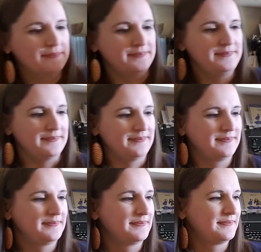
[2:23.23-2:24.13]

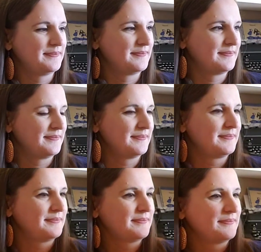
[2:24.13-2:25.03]
Hmm.
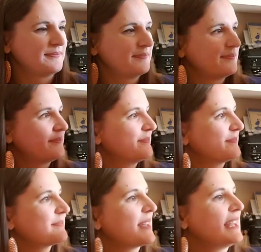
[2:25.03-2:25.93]

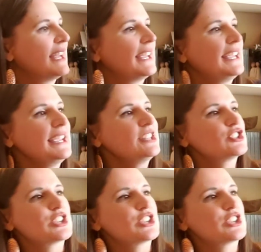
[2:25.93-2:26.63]
He